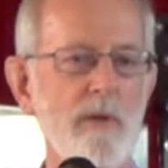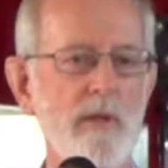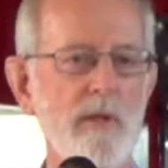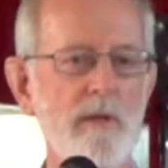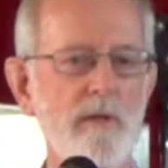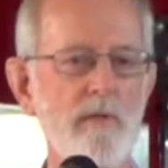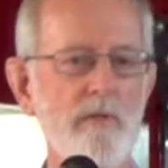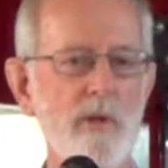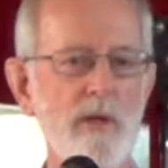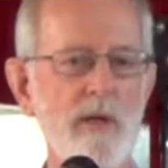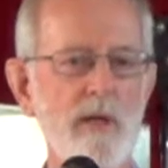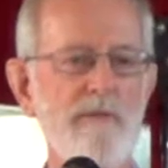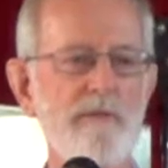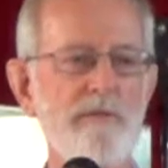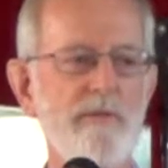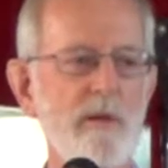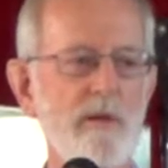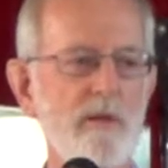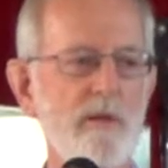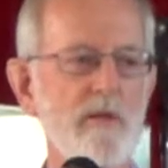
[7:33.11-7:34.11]
but they're really
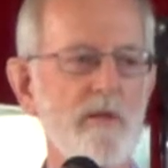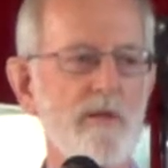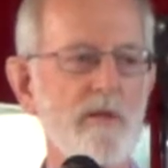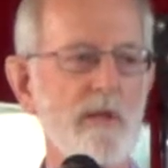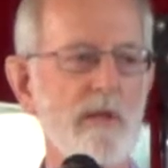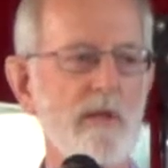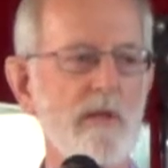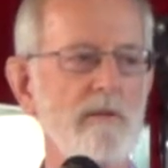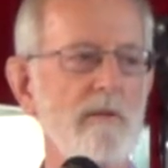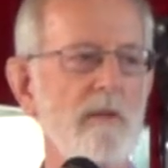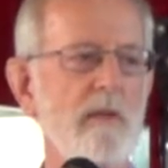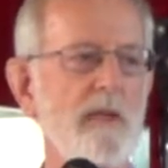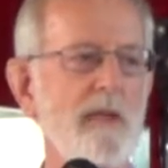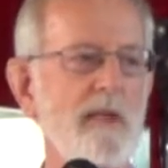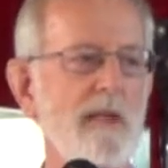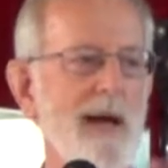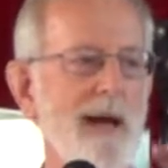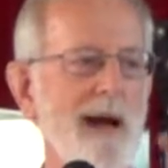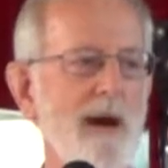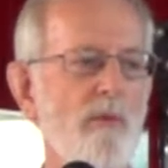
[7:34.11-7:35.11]
focused on
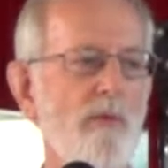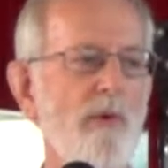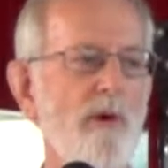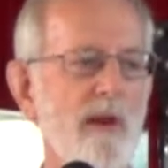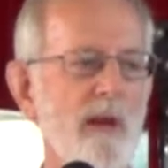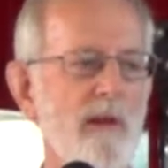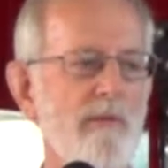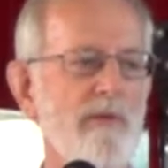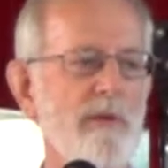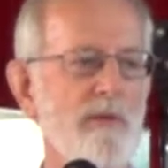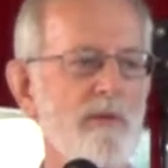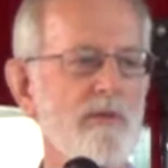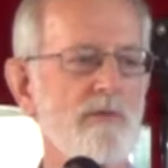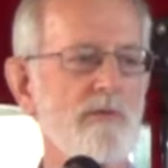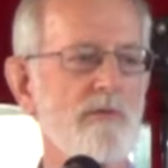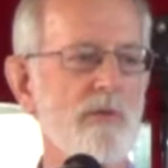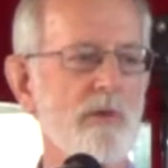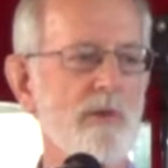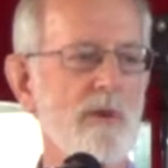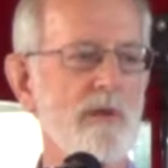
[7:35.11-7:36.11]
the outward efforts
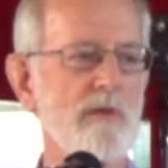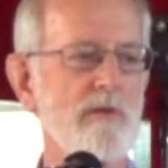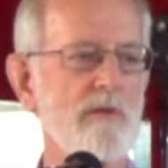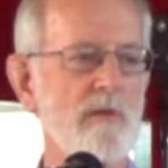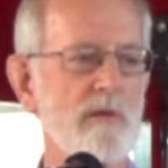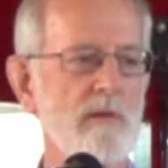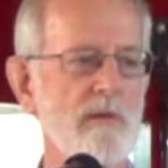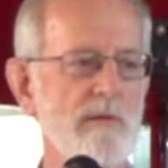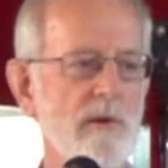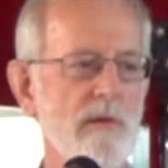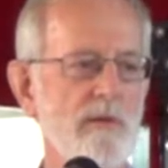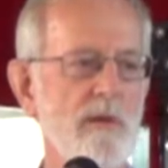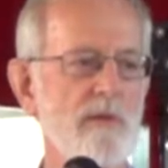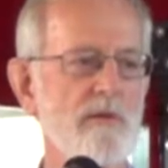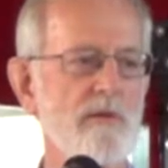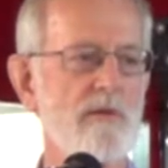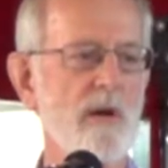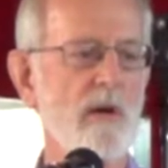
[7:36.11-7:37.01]
towards the voters.